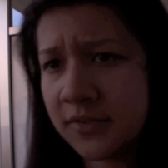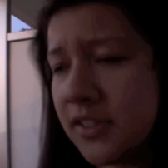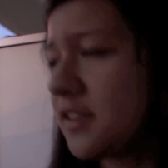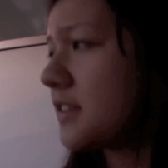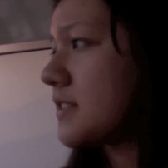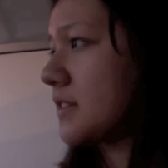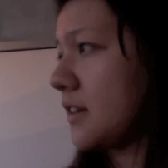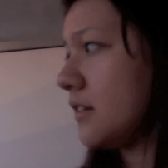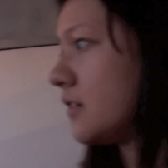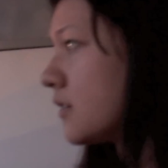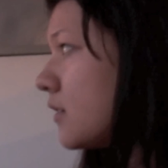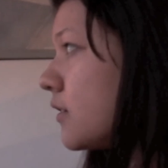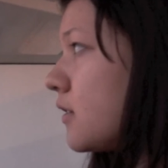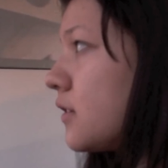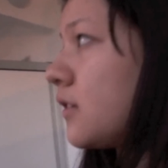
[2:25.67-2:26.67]
Is that the sun?
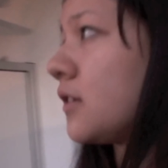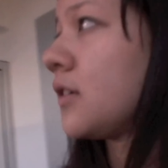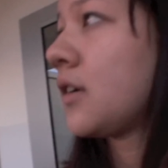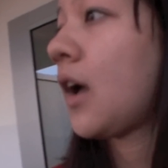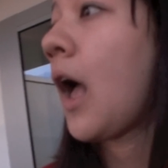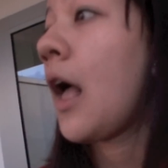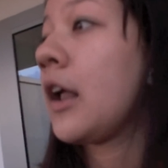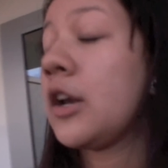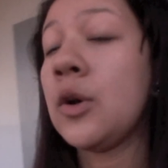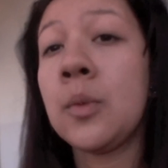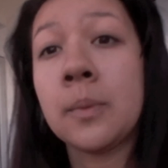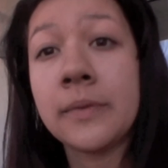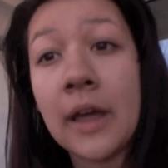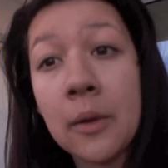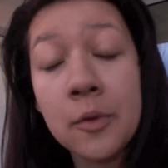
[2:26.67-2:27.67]

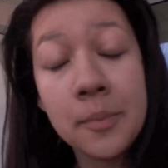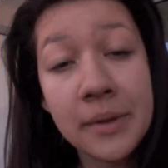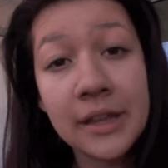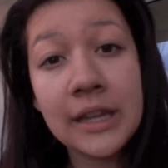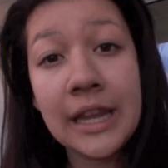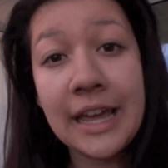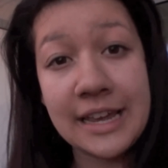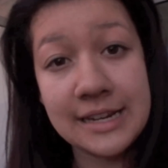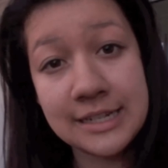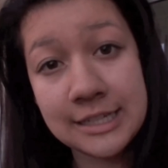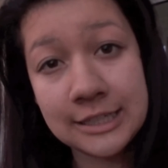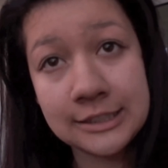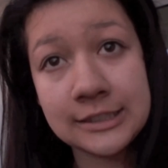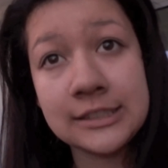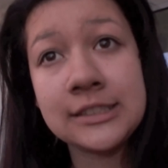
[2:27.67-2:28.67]
Nope, that would be a
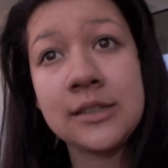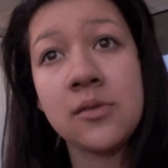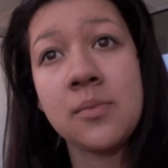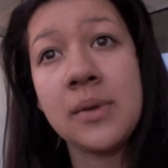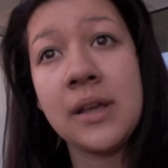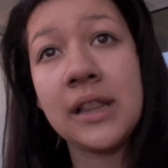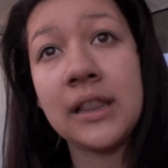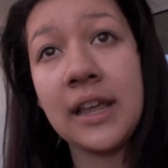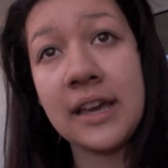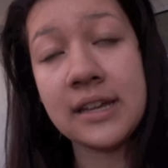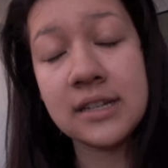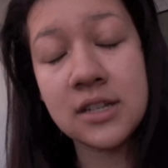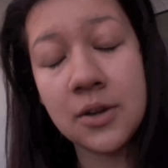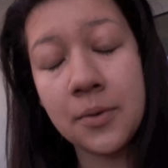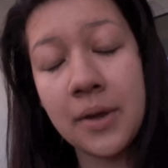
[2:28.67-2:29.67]
light. That would be a
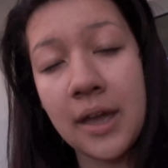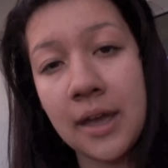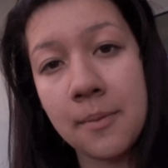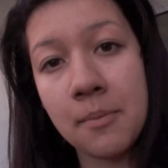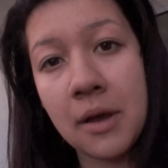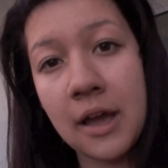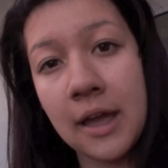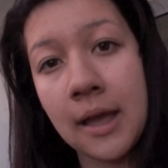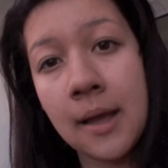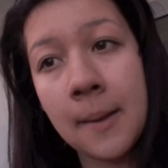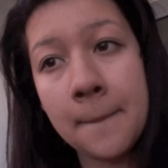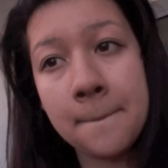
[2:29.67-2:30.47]
light. Okay, bye.